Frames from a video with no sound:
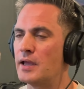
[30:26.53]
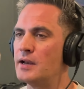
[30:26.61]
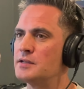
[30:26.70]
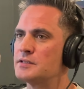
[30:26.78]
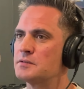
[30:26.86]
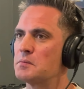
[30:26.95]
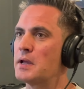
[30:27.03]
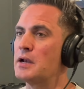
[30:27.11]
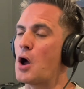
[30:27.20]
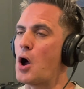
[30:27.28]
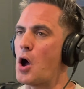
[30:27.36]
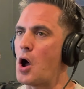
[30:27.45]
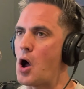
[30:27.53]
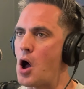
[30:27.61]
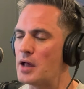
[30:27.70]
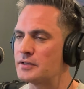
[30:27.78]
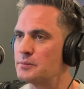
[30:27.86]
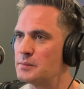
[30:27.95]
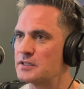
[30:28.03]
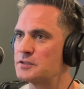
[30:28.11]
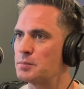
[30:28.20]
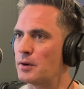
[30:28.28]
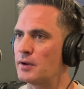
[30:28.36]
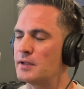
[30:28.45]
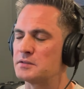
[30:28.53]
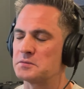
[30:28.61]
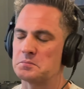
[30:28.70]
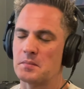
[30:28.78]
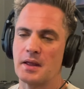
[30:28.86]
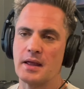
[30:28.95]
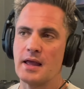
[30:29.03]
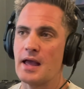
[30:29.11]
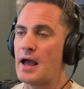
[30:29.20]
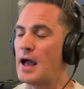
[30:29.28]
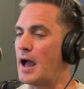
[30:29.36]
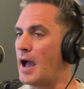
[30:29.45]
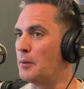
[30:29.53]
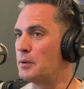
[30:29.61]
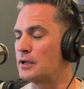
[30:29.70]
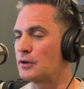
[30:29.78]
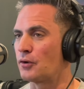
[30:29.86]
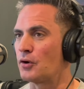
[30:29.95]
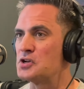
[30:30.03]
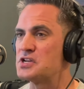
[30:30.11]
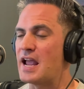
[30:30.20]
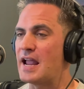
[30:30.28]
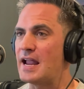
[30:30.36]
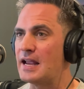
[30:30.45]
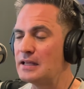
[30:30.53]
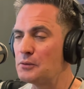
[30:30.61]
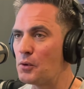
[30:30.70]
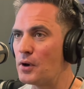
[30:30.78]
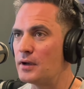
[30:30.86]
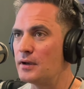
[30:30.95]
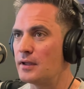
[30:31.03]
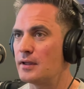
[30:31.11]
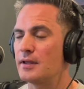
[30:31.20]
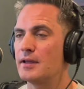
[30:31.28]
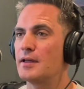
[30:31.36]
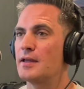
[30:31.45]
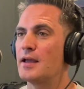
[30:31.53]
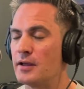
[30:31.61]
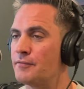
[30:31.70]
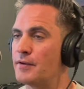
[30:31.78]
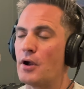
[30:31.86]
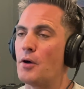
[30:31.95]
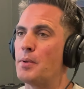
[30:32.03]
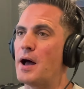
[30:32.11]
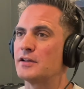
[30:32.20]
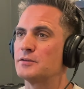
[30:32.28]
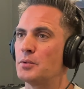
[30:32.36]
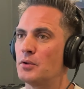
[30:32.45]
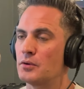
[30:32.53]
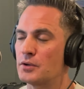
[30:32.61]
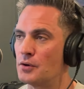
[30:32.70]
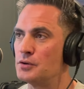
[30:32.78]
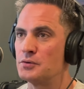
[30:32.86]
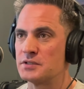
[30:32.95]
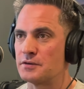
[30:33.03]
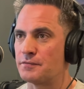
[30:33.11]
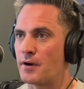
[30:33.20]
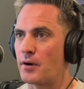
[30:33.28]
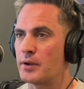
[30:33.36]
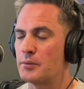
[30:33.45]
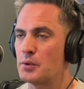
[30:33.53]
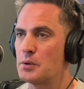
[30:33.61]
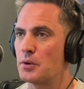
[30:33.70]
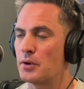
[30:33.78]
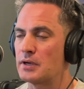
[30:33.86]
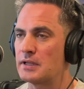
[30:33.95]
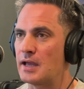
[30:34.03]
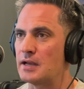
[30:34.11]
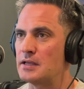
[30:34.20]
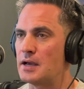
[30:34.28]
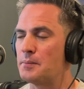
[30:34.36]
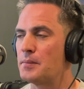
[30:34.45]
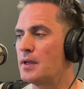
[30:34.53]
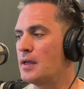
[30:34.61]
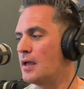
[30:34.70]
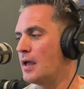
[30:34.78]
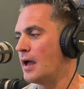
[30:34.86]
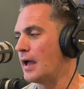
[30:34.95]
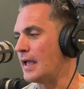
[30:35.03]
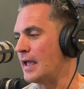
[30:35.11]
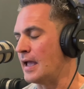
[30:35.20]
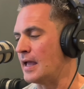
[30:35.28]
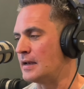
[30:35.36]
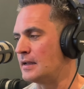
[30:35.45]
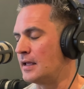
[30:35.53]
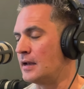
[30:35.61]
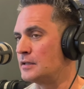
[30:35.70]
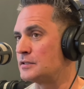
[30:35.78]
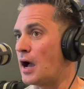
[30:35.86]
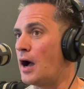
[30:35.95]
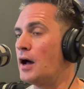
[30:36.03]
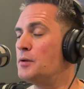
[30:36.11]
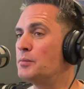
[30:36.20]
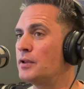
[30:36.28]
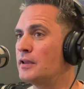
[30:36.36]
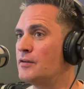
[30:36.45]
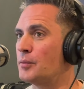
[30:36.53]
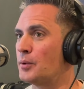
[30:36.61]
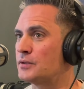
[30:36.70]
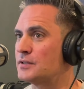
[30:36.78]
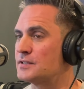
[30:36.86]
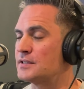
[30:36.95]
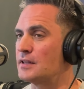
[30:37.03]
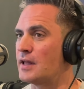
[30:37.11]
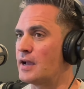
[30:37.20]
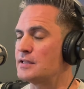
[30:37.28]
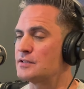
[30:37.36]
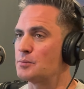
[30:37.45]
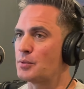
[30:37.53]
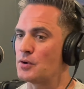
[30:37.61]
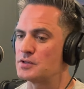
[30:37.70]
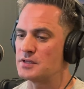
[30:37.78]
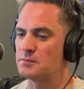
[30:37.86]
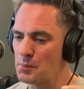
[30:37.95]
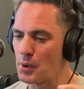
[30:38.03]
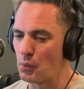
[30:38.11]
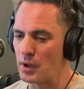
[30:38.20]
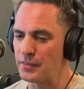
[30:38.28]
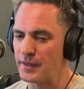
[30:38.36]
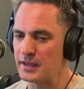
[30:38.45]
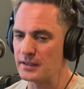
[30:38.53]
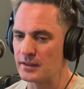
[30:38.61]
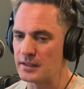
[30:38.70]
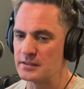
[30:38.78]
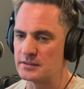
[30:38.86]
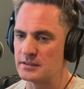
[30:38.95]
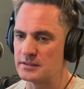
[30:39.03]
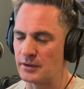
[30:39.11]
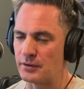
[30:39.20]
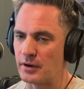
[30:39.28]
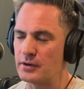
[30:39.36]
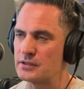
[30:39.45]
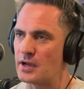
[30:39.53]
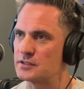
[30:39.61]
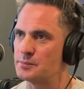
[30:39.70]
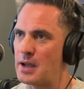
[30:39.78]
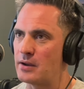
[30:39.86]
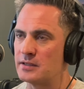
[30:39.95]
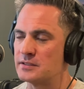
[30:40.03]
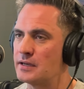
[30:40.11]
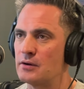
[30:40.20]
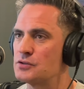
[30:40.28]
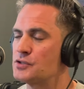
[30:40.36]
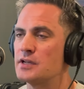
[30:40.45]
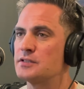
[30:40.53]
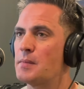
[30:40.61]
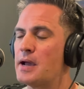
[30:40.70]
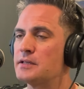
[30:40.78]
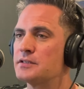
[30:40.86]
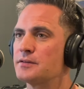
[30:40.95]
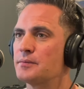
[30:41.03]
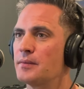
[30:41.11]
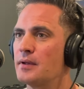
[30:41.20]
It is an awesome experience. I would encourage anyone, if at all possible, go do a safari. We were in Kenya, and it is unbelievable to see lions in person. But one thing that Darren Hardy talks about is they don't chase mice.